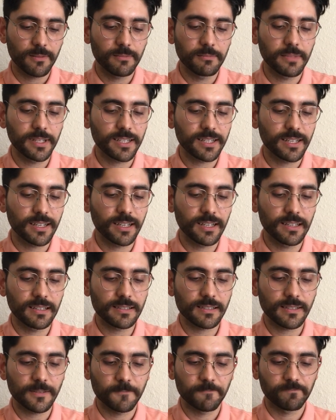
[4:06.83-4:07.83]

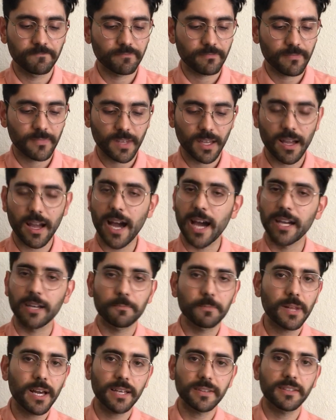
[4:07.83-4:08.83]
because I
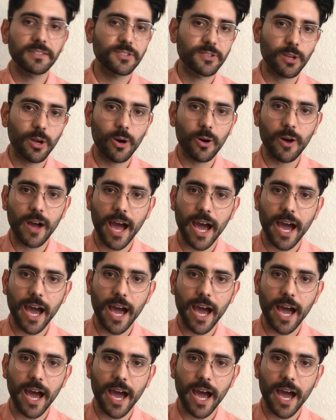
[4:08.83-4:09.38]
apply this gel